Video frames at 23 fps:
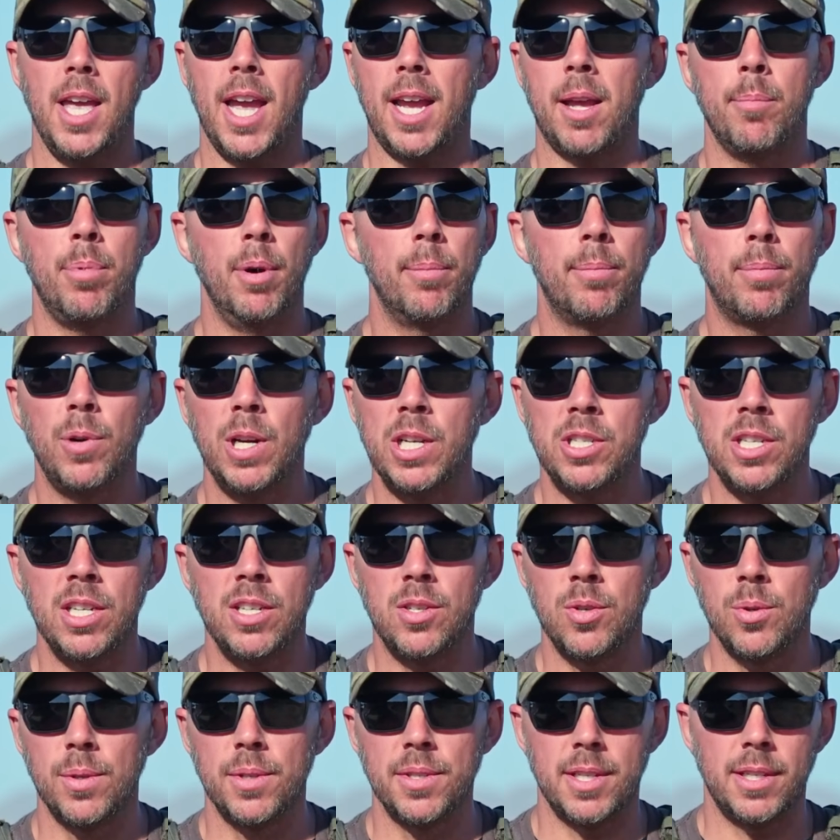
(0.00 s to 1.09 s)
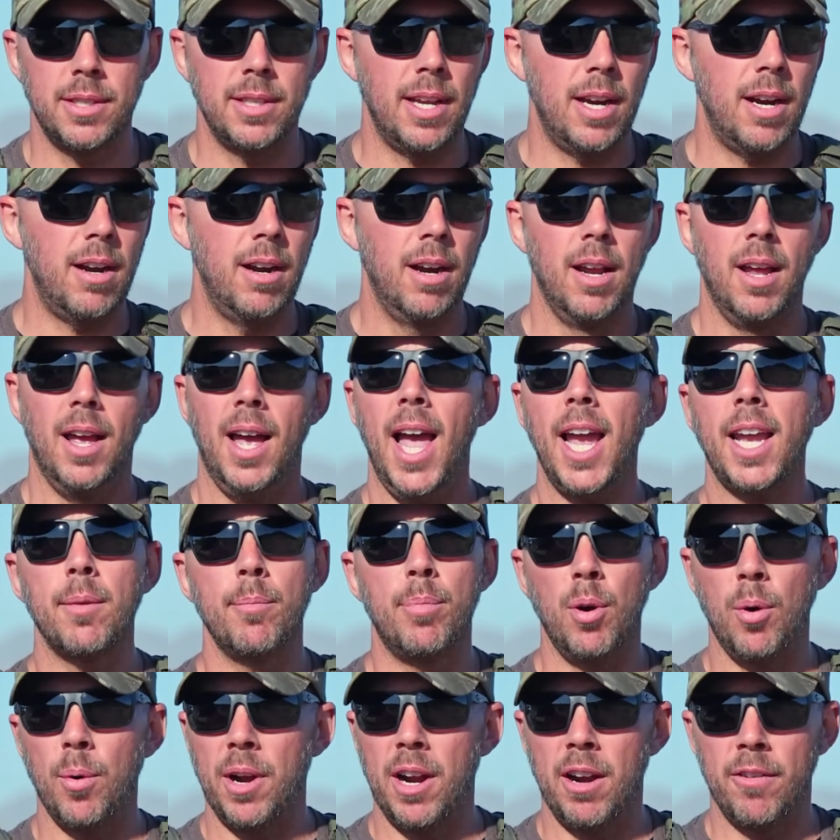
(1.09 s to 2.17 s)
I can put breaching tools in there. I can
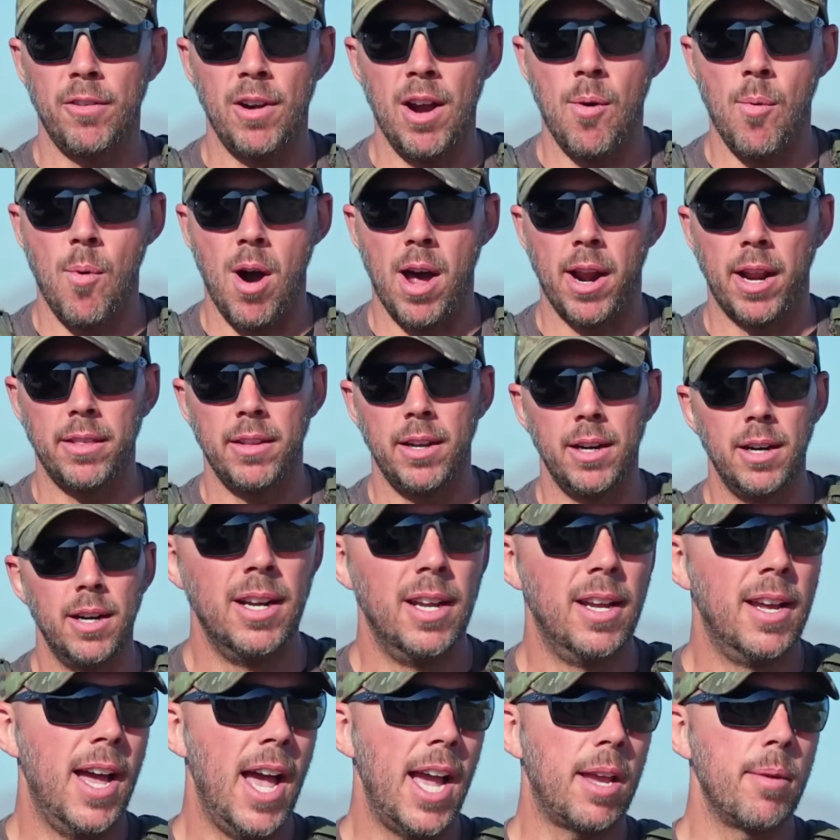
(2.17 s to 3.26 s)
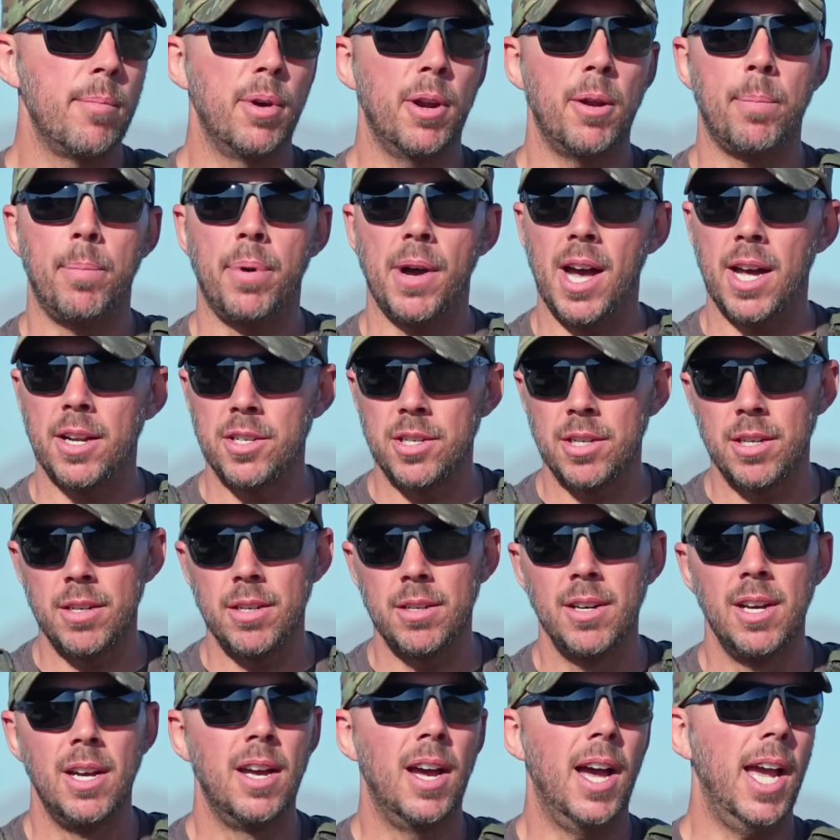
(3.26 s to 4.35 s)
put whatever I want in there. I can put a
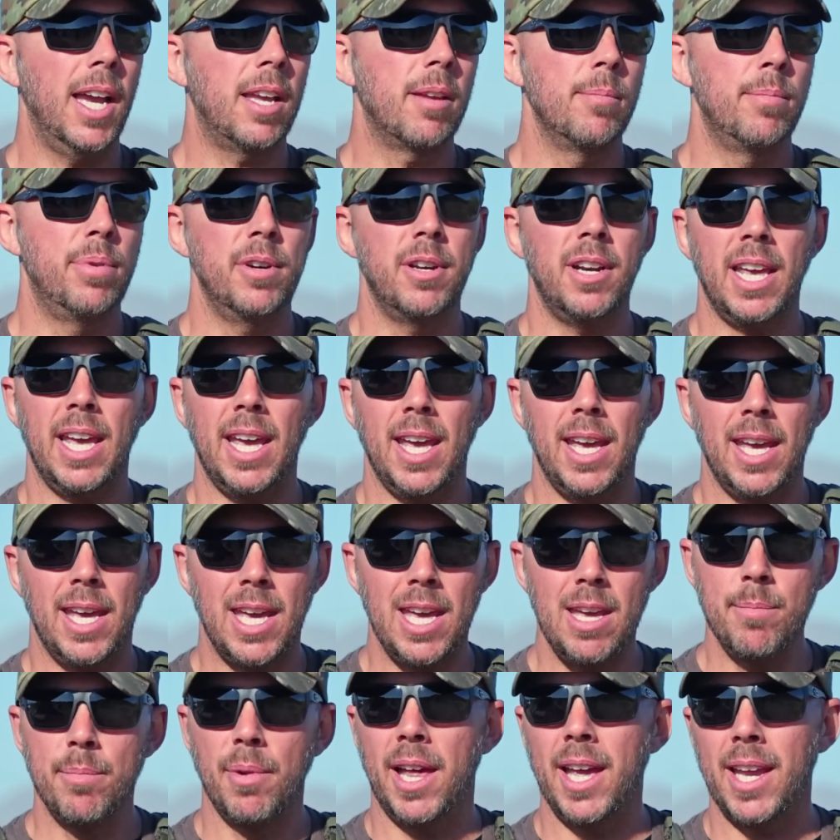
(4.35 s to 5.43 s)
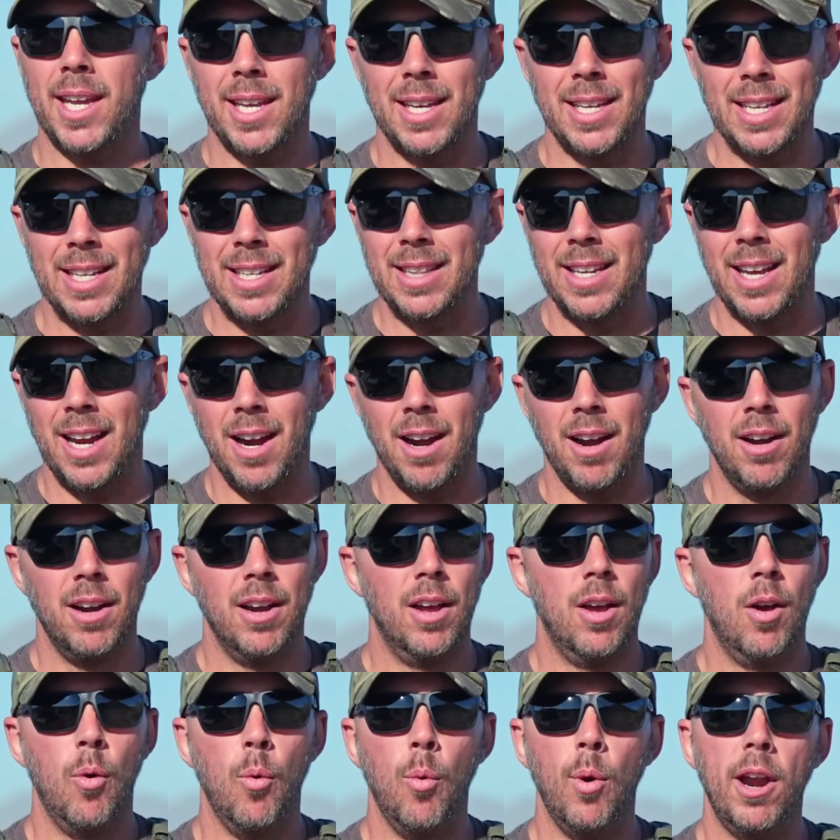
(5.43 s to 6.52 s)
poncho, I can put a heat blanket in there.
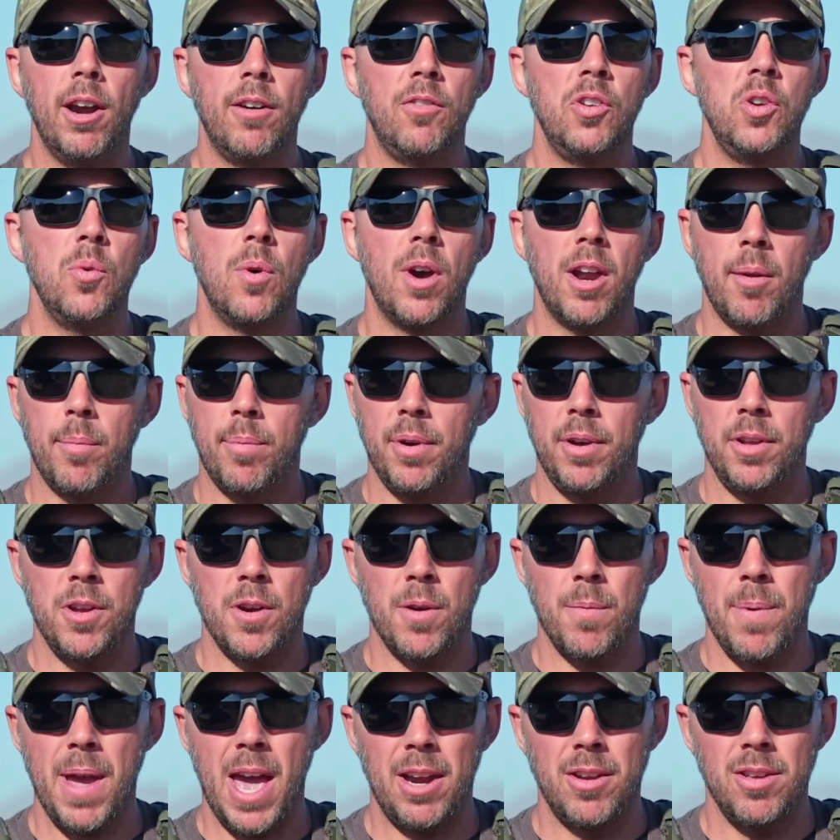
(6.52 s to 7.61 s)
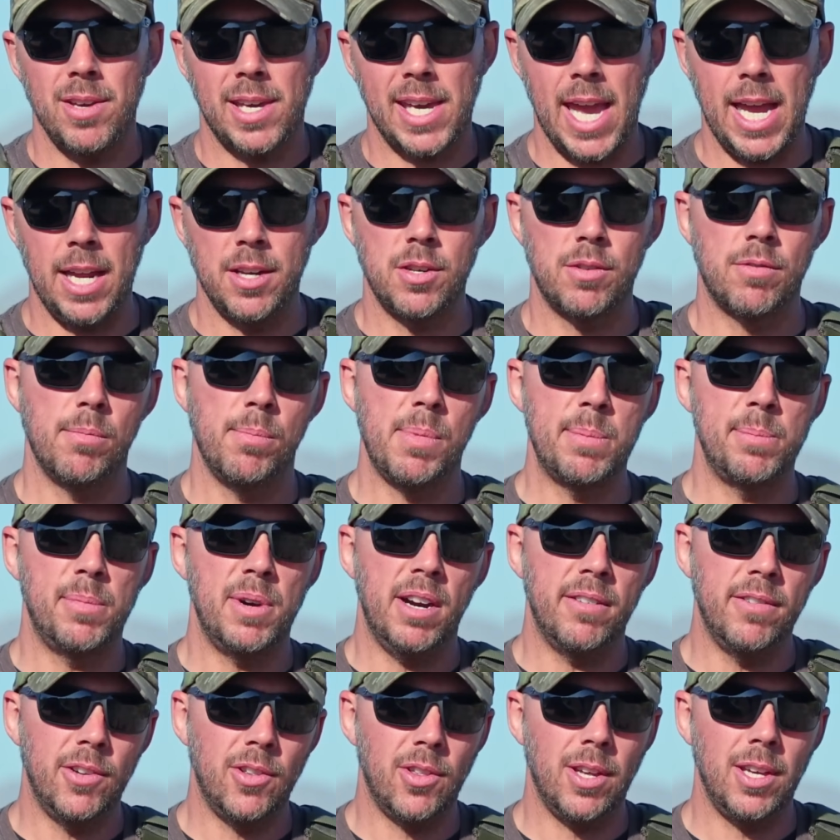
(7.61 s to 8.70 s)
Whatever you want to put in your panel, you can. Just remember,
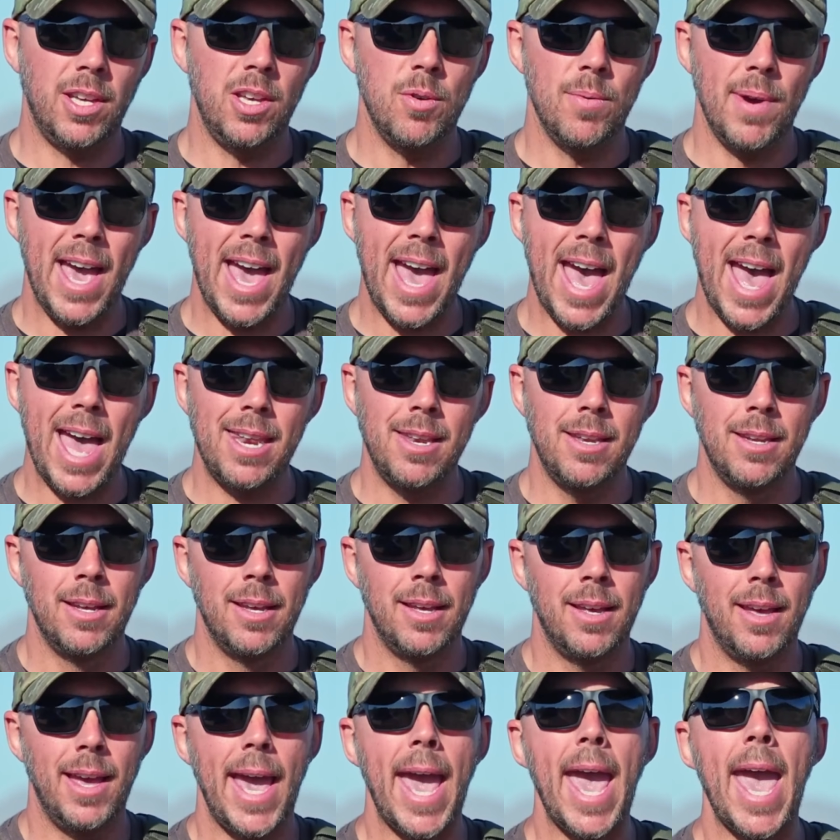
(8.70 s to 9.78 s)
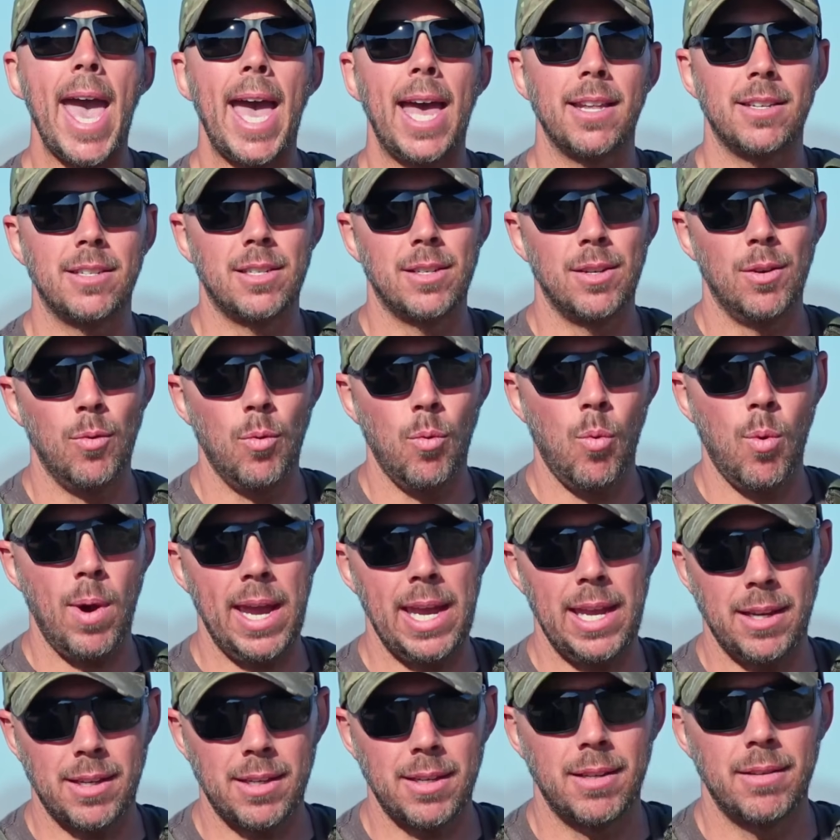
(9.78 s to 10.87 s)
everything you add adds
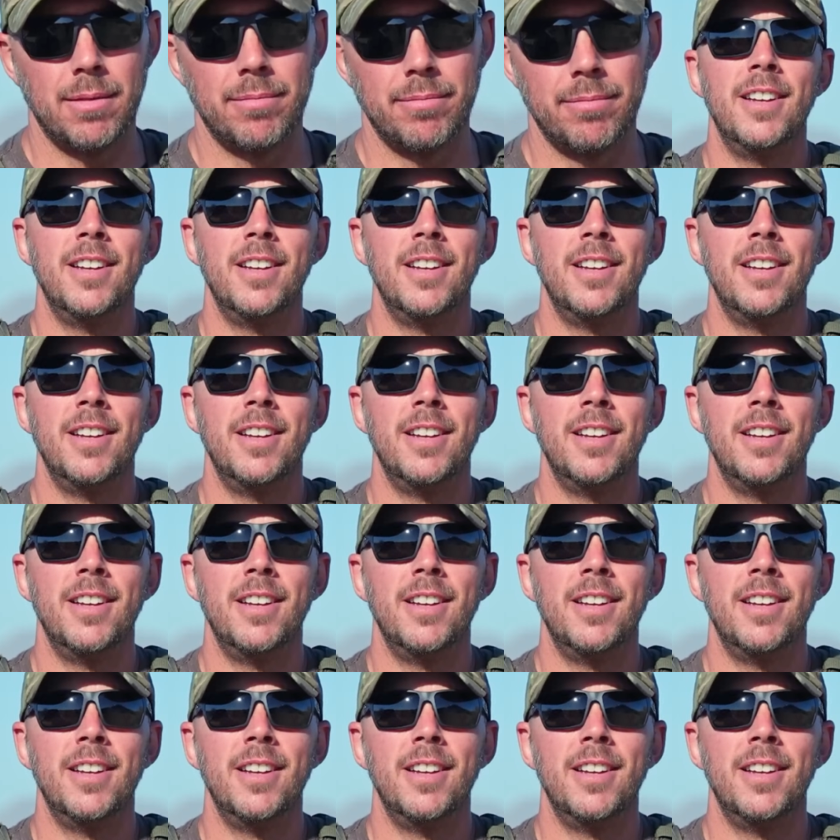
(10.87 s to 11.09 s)
weight.